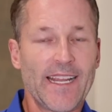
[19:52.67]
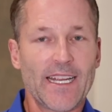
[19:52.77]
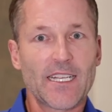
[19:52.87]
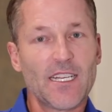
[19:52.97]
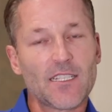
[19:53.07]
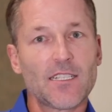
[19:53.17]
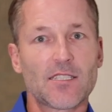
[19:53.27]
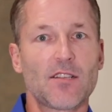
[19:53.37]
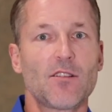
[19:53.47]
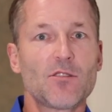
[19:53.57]
And get a
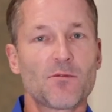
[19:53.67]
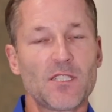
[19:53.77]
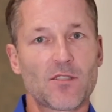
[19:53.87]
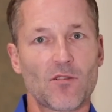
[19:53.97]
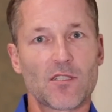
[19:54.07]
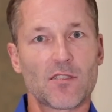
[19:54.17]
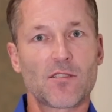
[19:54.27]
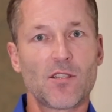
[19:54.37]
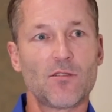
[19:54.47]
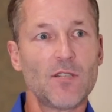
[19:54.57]
list of those resources
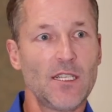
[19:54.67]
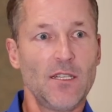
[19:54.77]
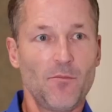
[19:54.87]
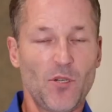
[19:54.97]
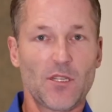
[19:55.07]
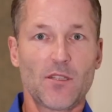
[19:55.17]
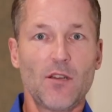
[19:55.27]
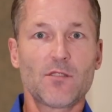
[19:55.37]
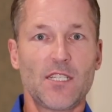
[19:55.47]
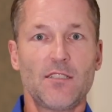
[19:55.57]
too. Put
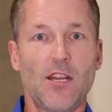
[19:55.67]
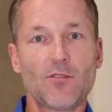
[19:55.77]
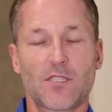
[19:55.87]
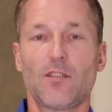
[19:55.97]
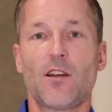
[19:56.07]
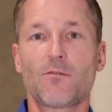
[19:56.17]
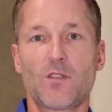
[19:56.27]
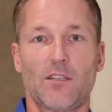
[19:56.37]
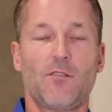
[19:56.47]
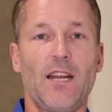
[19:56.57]
those in notes along
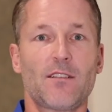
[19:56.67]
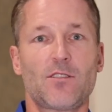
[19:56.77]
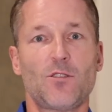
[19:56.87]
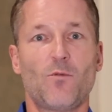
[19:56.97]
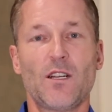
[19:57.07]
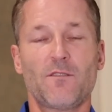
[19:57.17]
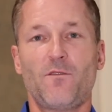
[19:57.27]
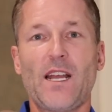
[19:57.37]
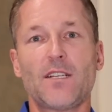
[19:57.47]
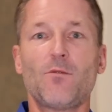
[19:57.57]
with your gratitude one.
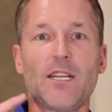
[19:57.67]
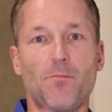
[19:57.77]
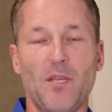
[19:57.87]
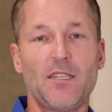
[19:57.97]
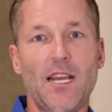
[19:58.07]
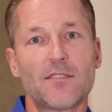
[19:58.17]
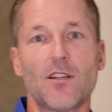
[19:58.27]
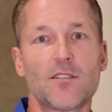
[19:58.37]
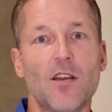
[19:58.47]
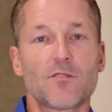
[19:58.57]
Find a way to pin that
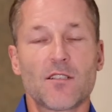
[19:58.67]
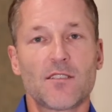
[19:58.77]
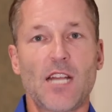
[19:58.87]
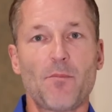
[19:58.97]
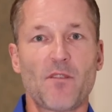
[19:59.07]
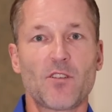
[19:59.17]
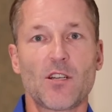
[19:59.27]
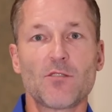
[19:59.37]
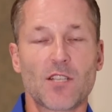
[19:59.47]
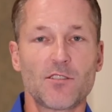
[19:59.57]
darn note to the top of your
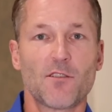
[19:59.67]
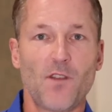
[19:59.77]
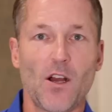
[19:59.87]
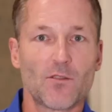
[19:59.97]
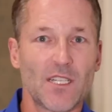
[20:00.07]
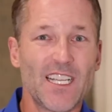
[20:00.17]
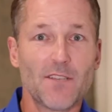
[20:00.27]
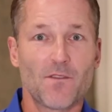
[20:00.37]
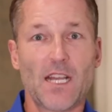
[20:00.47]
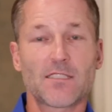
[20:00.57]
notes on your phone,
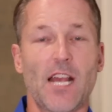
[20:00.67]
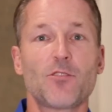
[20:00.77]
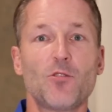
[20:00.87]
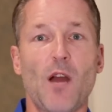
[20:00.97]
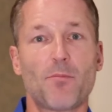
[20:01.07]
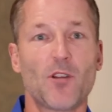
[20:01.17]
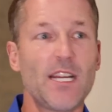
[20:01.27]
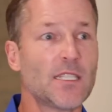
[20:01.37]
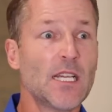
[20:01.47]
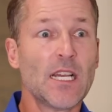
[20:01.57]
if that's how you
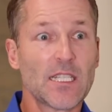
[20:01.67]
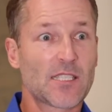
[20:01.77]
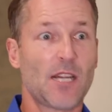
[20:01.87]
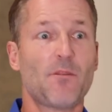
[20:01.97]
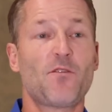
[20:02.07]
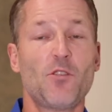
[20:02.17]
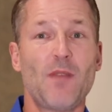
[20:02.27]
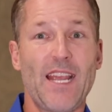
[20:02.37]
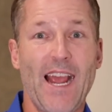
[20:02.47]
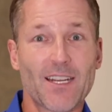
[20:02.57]
operate. Some of you
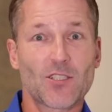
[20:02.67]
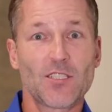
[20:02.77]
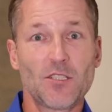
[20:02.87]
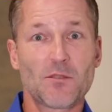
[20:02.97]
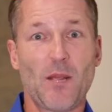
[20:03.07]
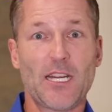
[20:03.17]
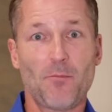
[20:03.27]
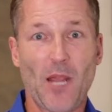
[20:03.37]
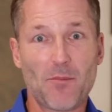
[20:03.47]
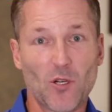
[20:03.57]
may actually use pen
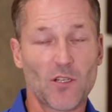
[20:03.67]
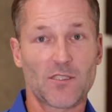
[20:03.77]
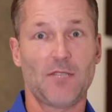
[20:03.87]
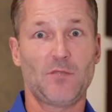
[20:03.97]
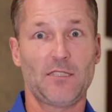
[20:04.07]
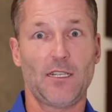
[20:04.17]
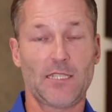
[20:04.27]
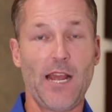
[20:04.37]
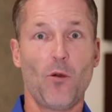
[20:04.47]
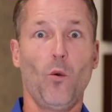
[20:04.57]
and paper or something like that.